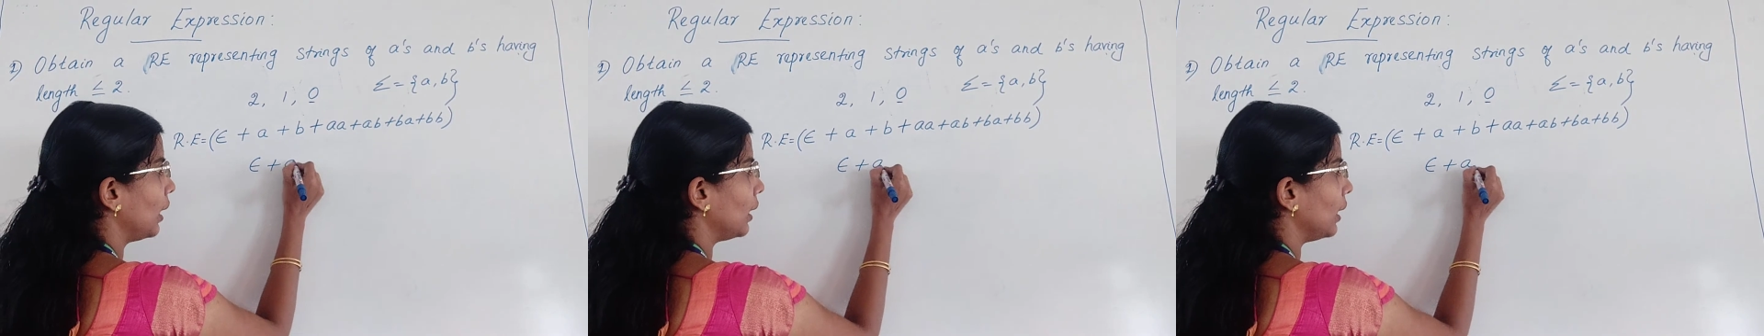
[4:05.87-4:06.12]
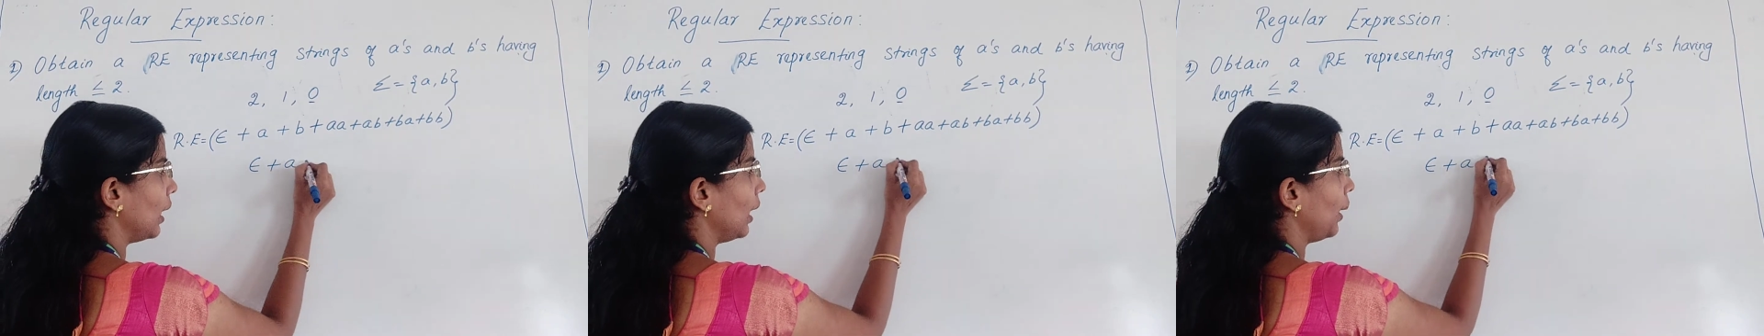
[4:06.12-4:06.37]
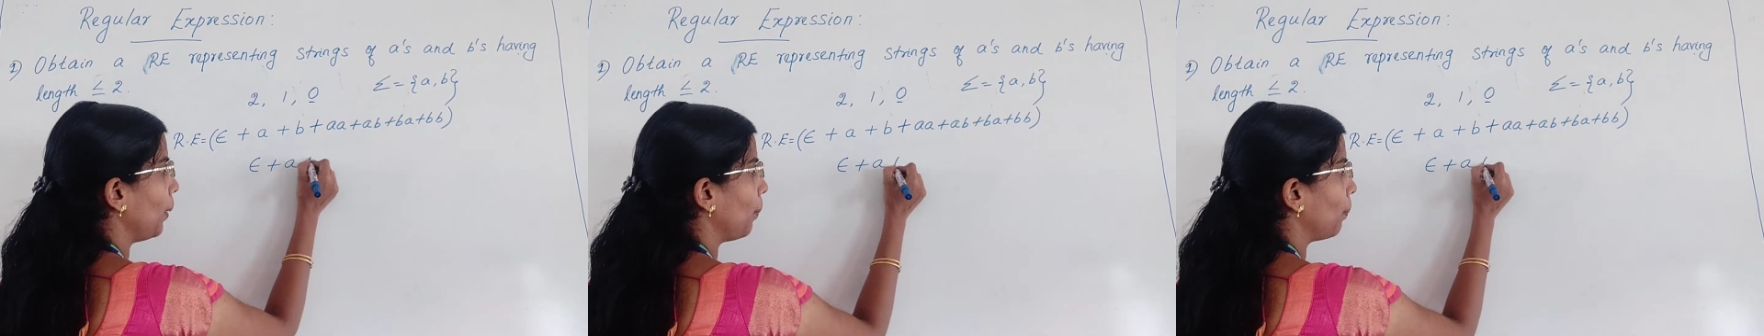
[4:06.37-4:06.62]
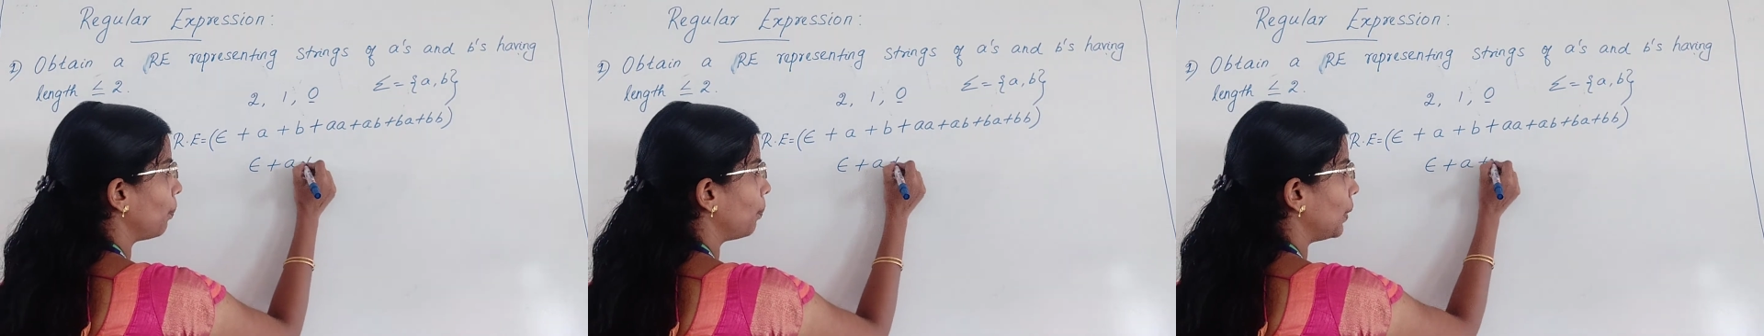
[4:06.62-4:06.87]

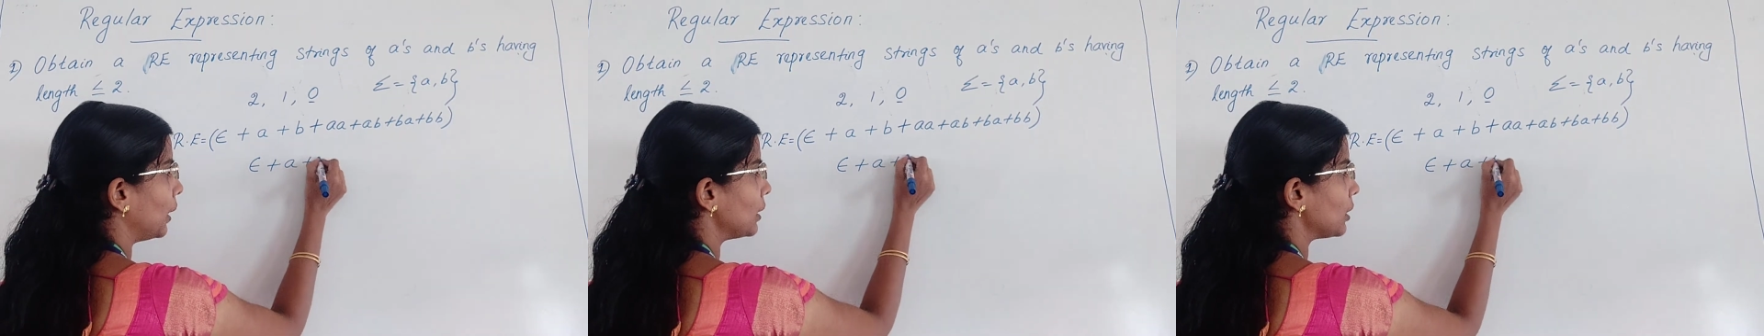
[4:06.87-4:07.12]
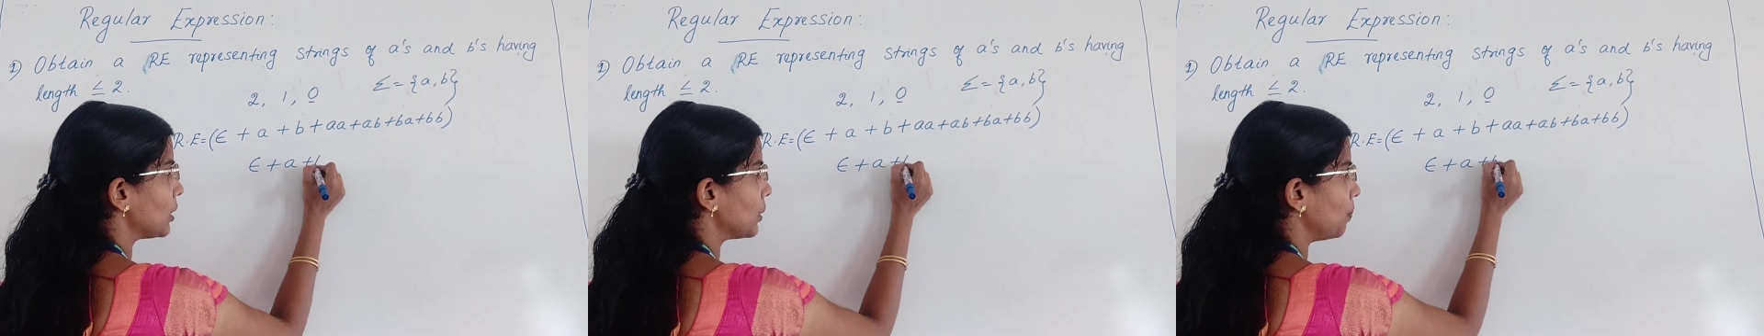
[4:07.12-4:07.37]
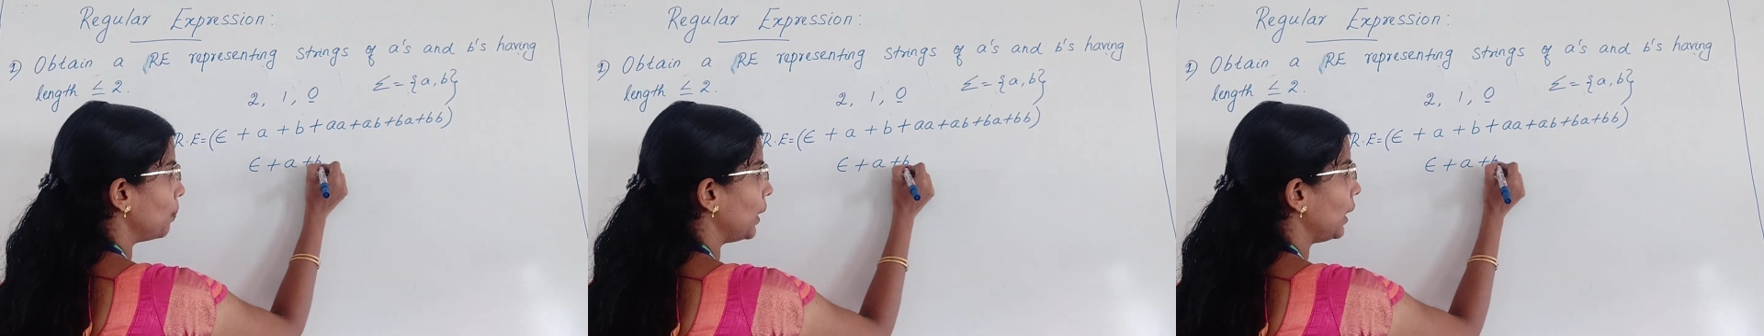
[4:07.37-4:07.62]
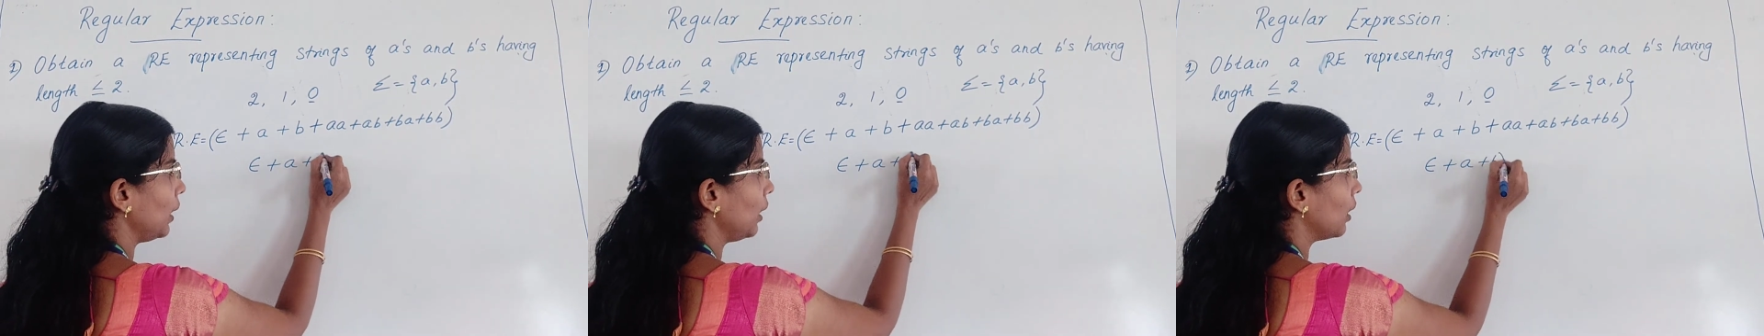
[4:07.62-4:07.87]
A plus
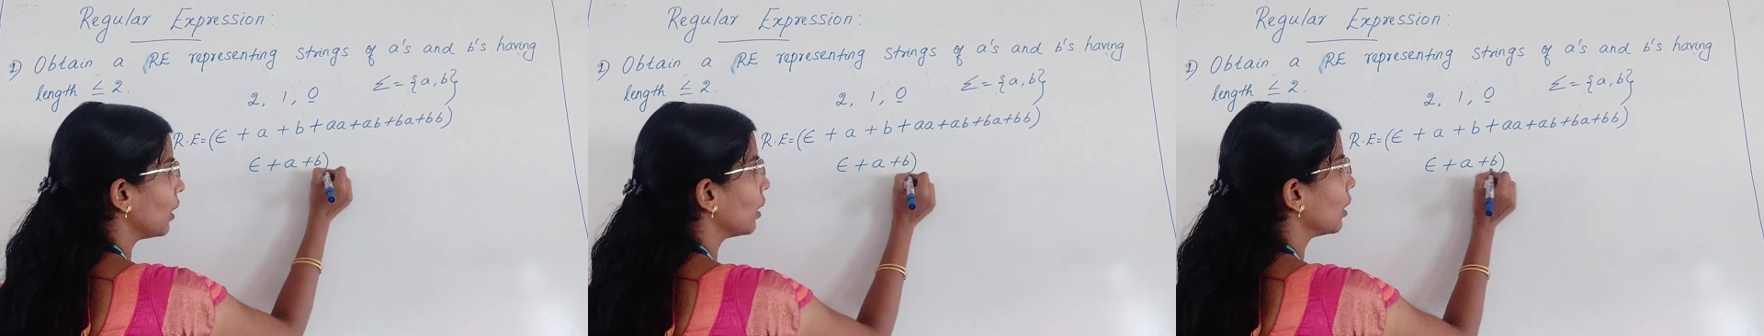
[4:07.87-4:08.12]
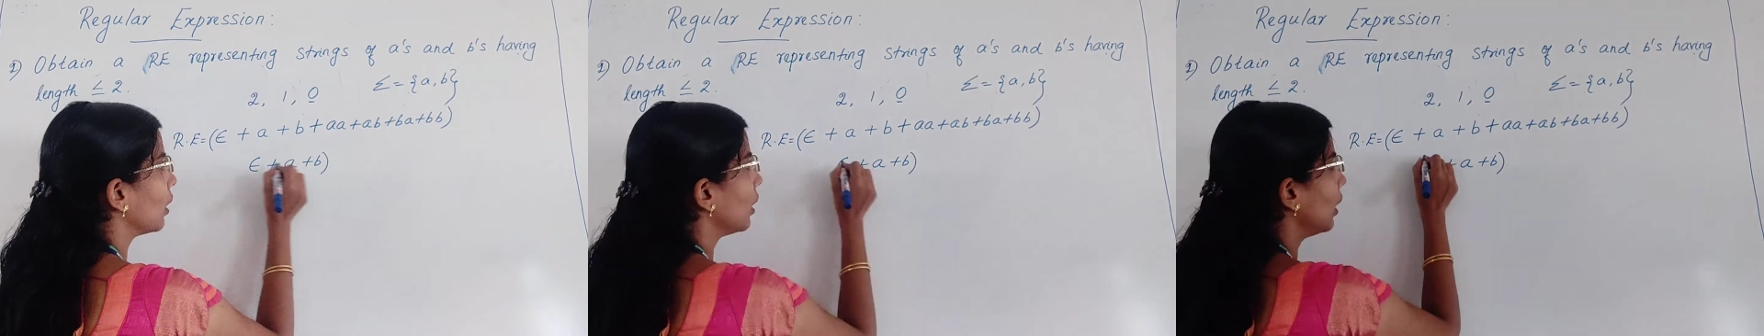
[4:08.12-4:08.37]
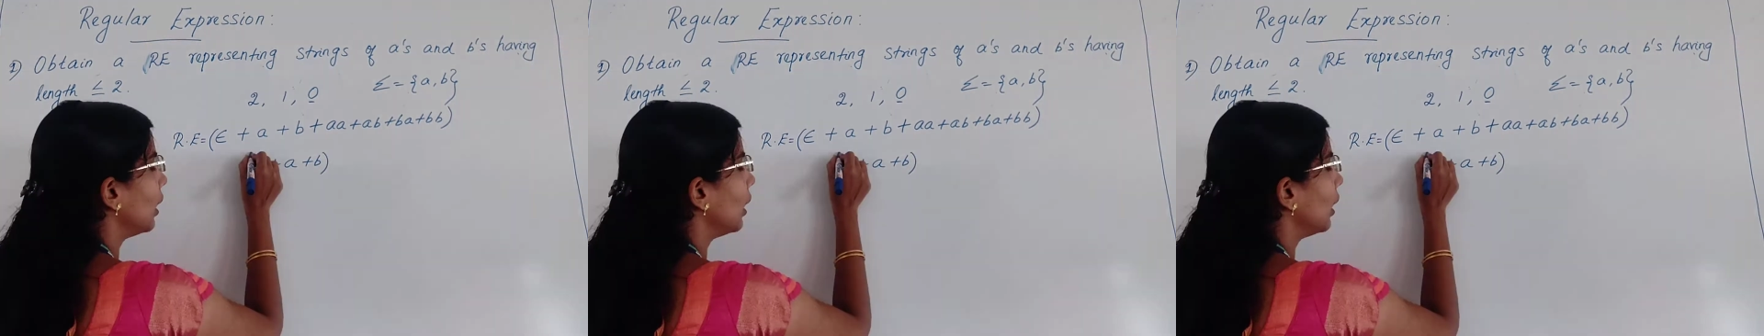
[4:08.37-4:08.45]
B.